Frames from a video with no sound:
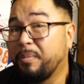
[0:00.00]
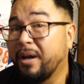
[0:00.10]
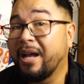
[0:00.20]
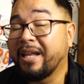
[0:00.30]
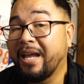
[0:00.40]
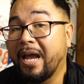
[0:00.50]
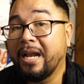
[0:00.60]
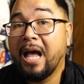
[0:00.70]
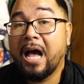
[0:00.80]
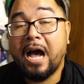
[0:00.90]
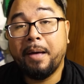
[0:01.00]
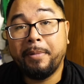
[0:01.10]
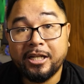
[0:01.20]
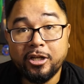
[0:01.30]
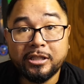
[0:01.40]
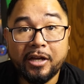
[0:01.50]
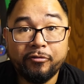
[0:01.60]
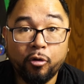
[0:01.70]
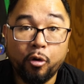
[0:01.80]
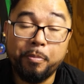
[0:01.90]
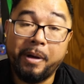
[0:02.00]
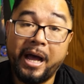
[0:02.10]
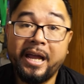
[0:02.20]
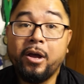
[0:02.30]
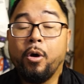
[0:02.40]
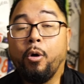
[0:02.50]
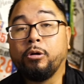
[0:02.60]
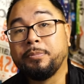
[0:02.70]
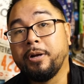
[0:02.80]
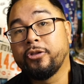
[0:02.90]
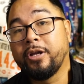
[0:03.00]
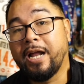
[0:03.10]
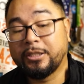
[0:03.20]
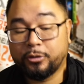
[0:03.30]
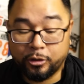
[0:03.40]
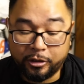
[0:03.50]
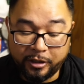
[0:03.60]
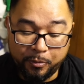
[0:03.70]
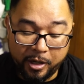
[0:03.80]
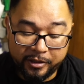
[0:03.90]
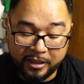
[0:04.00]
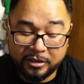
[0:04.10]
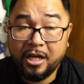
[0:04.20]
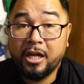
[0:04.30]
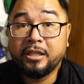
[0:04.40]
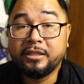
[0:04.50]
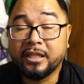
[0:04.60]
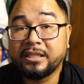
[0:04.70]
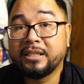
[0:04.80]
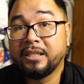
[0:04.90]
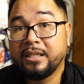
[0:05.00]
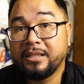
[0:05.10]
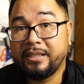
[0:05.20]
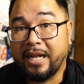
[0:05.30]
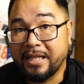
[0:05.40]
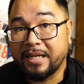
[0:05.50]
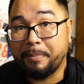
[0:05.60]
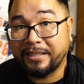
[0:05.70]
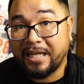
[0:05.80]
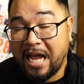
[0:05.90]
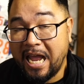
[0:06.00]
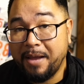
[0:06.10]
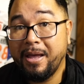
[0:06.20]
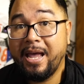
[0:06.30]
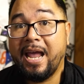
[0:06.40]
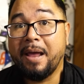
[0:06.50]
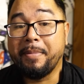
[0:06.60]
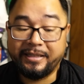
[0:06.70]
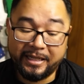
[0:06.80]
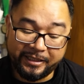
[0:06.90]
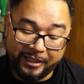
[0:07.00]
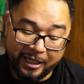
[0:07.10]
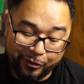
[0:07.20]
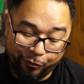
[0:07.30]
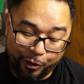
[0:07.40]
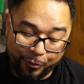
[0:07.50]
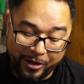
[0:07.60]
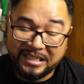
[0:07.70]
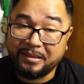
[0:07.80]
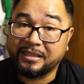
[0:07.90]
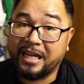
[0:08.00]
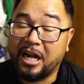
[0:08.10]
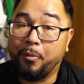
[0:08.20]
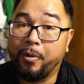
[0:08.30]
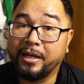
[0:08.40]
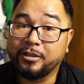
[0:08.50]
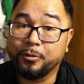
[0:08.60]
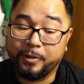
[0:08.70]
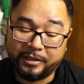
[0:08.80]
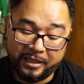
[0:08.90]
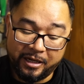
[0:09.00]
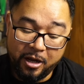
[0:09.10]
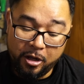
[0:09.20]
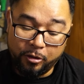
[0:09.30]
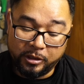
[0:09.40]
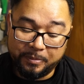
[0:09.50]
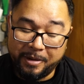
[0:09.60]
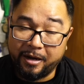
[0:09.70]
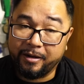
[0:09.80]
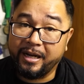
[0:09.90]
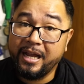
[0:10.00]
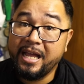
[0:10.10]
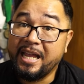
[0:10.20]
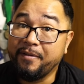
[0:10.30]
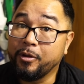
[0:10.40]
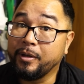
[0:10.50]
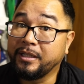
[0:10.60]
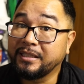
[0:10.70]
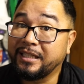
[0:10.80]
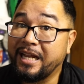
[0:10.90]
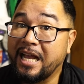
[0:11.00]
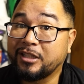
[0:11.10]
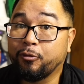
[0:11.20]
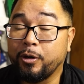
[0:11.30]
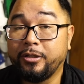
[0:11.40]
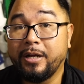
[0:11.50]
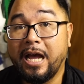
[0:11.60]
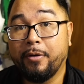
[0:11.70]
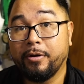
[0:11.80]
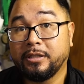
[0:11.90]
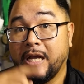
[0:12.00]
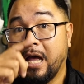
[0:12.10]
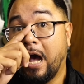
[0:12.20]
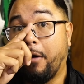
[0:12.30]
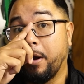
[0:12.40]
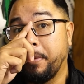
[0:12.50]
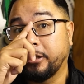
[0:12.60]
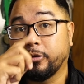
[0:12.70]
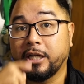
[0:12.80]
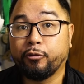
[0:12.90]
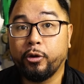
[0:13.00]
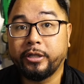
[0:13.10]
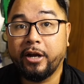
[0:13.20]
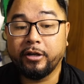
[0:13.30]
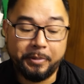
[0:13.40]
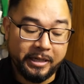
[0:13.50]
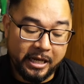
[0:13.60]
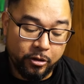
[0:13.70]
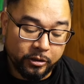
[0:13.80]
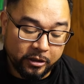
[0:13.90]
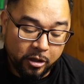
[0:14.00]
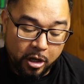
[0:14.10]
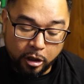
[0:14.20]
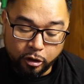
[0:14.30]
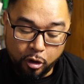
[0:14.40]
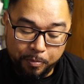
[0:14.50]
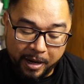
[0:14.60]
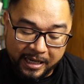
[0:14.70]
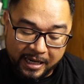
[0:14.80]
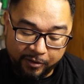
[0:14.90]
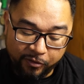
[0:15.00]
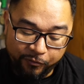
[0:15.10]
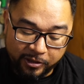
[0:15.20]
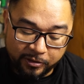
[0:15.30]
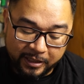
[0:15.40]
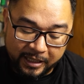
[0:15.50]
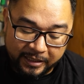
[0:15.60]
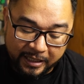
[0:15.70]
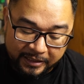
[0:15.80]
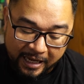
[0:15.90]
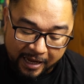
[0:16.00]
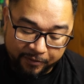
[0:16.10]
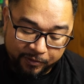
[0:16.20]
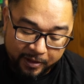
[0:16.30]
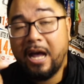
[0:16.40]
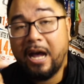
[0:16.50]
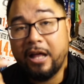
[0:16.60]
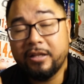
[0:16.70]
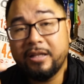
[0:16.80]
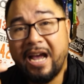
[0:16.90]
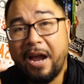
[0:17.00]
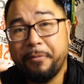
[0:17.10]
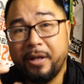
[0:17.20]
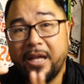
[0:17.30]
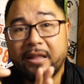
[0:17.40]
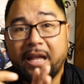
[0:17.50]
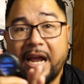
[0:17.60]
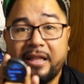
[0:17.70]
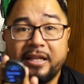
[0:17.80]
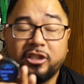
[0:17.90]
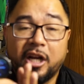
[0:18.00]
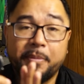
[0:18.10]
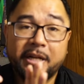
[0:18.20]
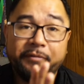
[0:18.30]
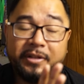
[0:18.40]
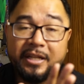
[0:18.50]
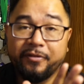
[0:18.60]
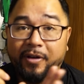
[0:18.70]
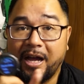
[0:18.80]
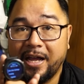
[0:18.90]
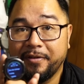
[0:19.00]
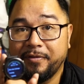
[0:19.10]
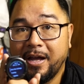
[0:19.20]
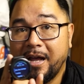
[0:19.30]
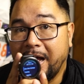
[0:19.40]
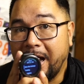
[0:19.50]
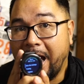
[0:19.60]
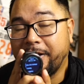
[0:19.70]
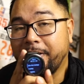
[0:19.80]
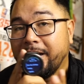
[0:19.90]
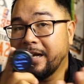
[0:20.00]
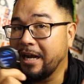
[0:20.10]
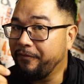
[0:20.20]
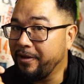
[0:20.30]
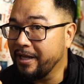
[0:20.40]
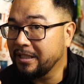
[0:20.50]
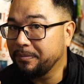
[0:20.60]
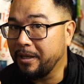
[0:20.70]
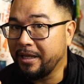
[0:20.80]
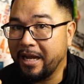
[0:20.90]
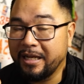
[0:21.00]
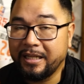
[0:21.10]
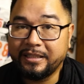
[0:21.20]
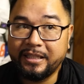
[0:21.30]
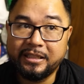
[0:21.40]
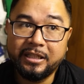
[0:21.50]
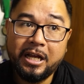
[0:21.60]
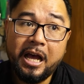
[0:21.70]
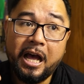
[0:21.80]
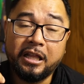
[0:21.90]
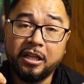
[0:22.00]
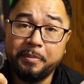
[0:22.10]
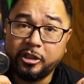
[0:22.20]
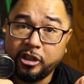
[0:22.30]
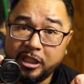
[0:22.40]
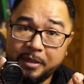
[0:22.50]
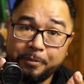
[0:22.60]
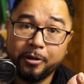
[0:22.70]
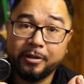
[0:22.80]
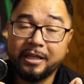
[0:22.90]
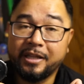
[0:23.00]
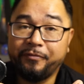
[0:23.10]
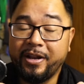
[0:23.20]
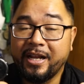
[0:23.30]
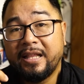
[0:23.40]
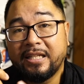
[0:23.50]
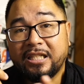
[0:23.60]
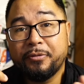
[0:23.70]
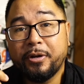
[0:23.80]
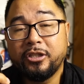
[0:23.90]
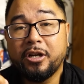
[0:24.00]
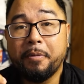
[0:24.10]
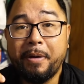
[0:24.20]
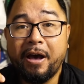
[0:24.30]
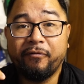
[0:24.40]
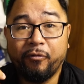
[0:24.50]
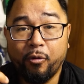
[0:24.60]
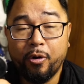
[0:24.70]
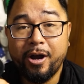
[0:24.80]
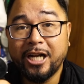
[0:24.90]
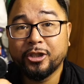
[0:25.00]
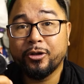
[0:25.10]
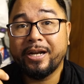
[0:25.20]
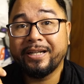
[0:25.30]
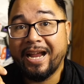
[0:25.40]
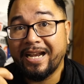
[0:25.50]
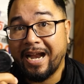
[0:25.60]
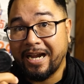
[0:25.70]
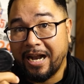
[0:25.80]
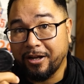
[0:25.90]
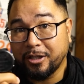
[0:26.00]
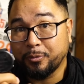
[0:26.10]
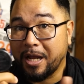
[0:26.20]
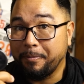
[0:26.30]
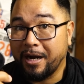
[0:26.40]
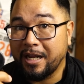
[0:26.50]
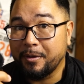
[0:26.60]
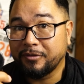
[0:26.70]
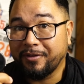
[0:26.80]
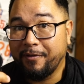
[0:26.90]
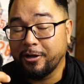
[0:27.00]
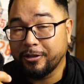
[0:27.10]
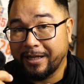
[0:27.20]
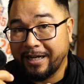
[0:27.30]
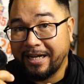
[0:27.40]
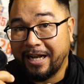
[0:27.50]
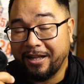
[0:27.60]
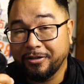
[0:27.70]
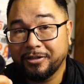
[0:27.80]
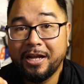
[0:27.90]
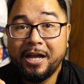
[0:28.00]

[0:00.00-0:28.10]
but again, I'm not gonna use that for my ultramarathon. I strictly want this just getting at my time and my distance for the race, because I don't want to risk it losing battery. Even though it does say it has 42 hours, I wanna make sure it has 42 hours by not using too many of the features that it does have. Other than that, I really like this Garmin 955. I could have got a Fenix, but again, this is a little bit cheaper than the Fenix. This is going to run you about $499. When I bought it, it was $599.